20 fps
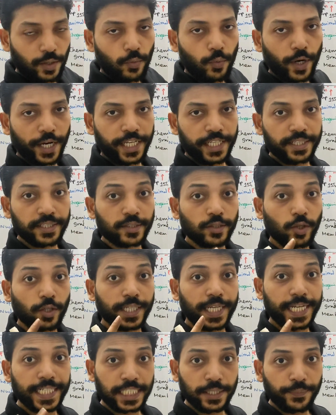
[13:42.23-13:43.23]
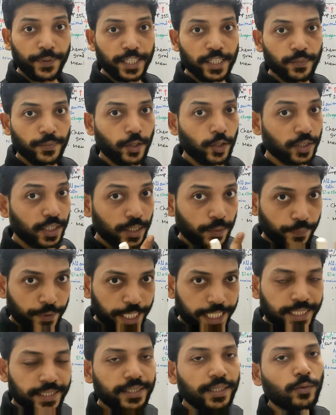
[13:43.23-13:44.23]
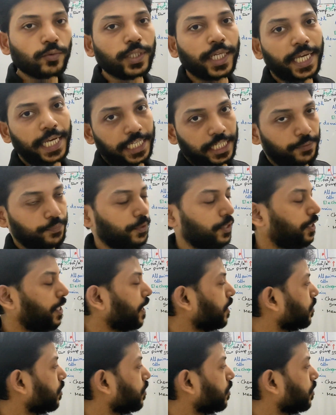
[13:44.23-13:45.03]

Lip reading: Now why it is called ATPase? Because it breaks down the ATP.